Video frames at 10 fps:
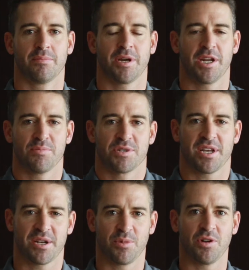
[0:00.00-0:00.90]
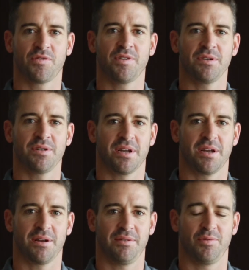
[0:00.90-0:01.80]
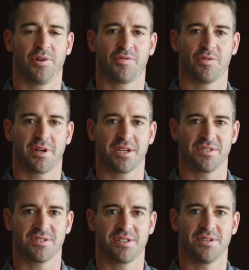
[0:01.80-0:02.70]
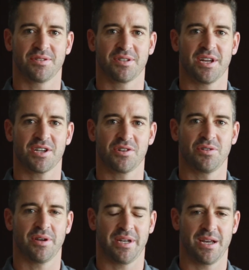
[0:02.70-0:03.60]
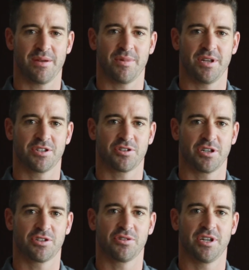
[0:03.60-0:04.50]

My name is Adam Oldfield. I work for SAISC Steel International and I'm a structural